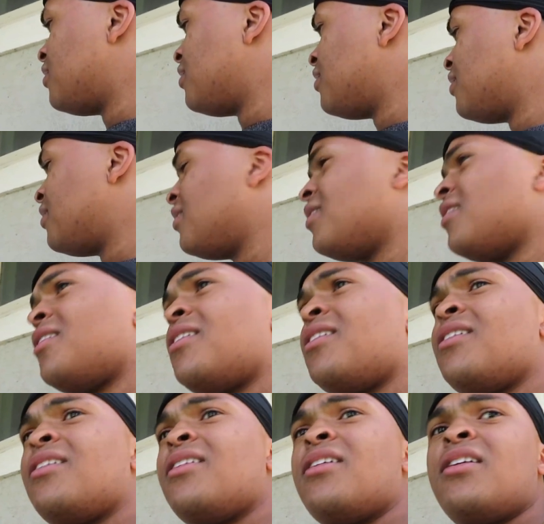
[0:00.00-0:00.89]
This is
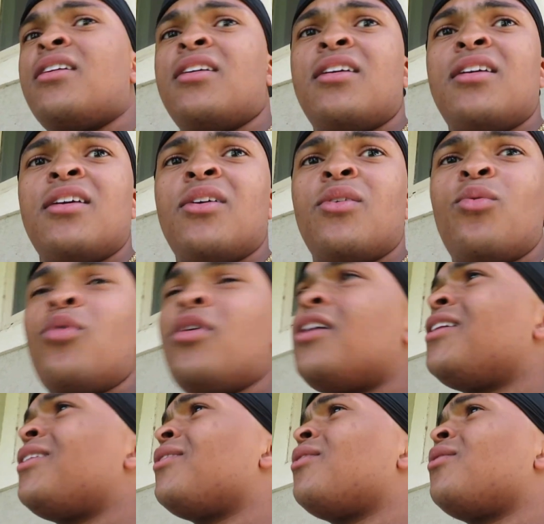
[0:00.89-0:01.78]
ridiculous.
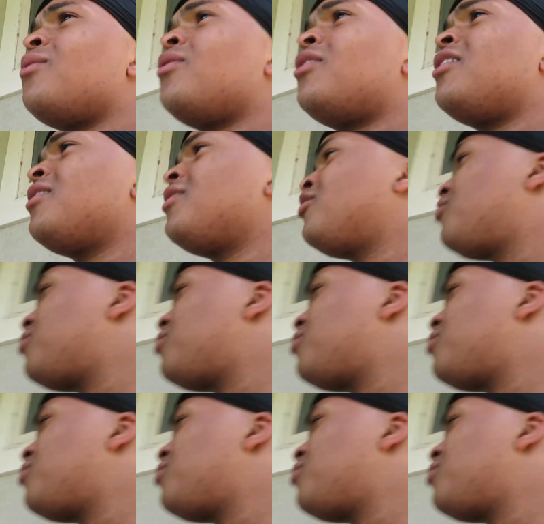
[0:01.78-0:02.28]
What? What are you